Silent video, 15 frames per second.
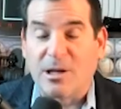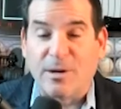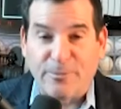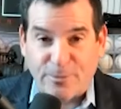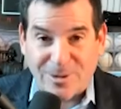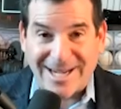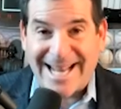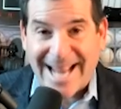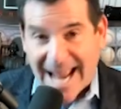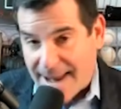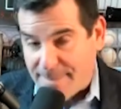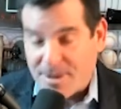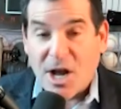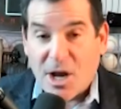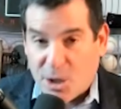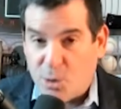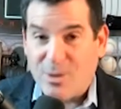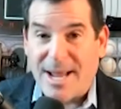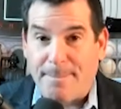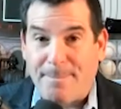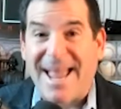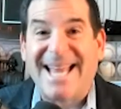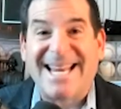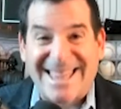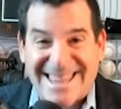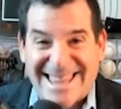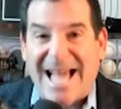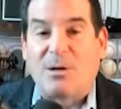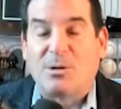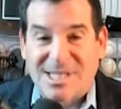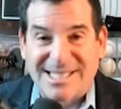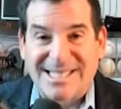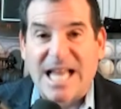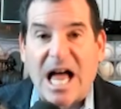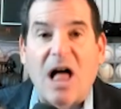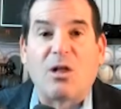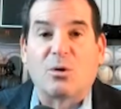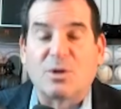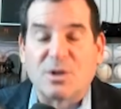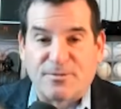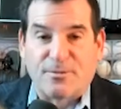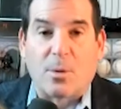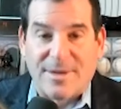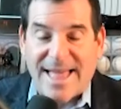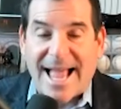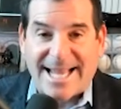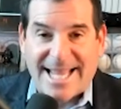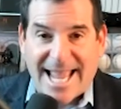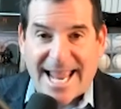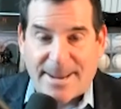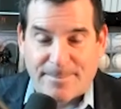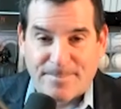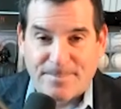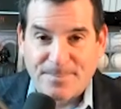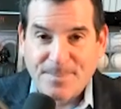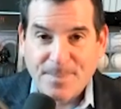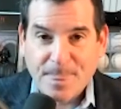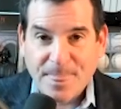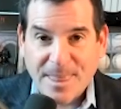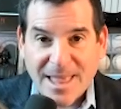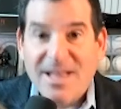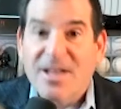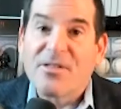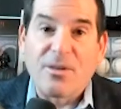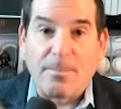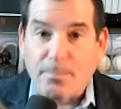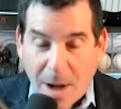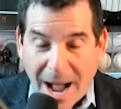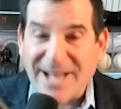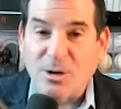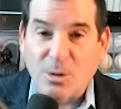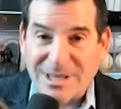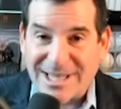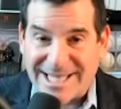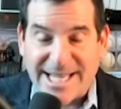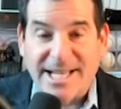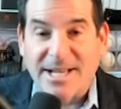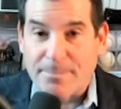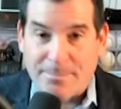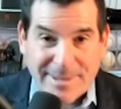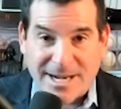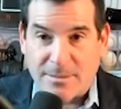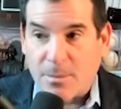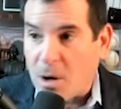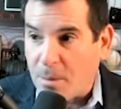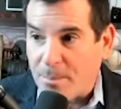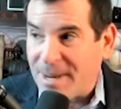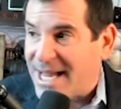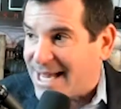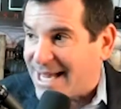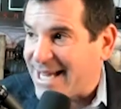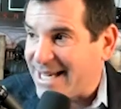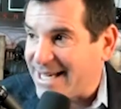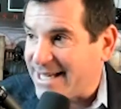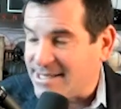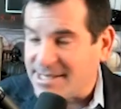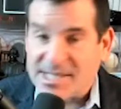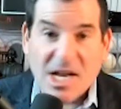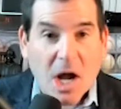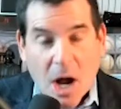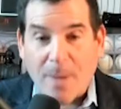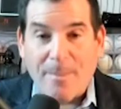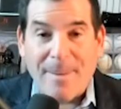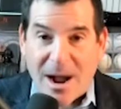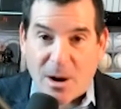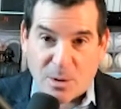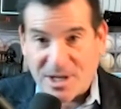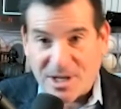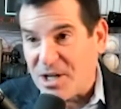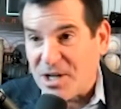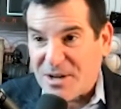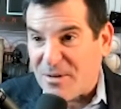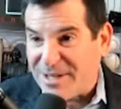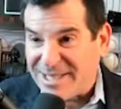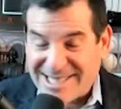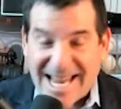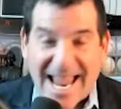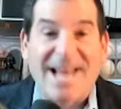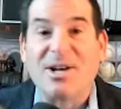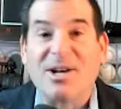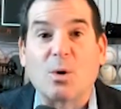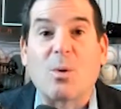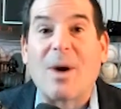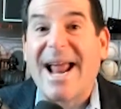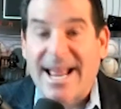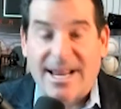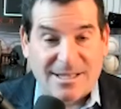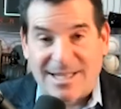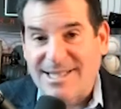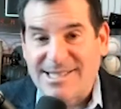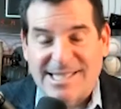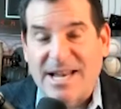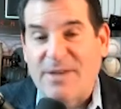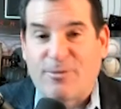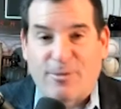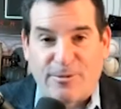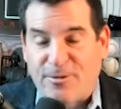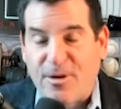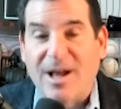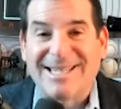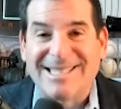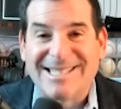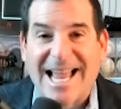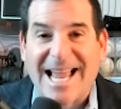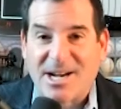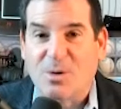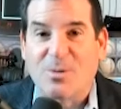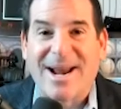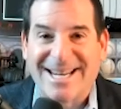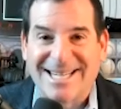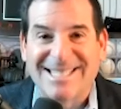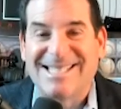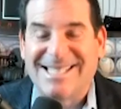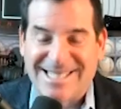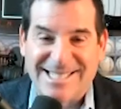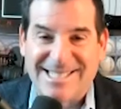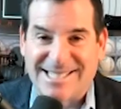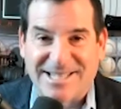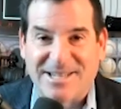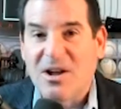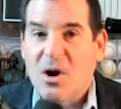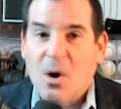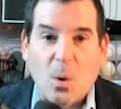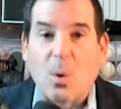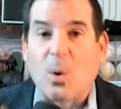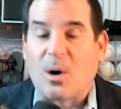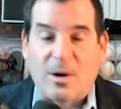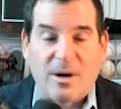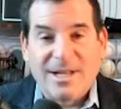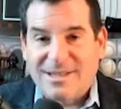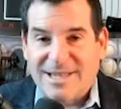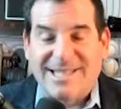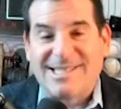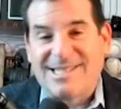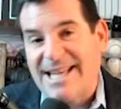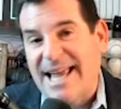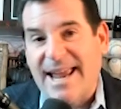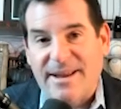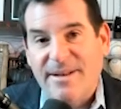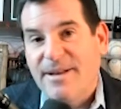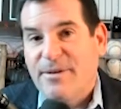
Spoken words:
up for a game, you get paid $1,000 for that game. The minor league minimum is about 10 grand, let's say for fun, 10 grand a season, or let's say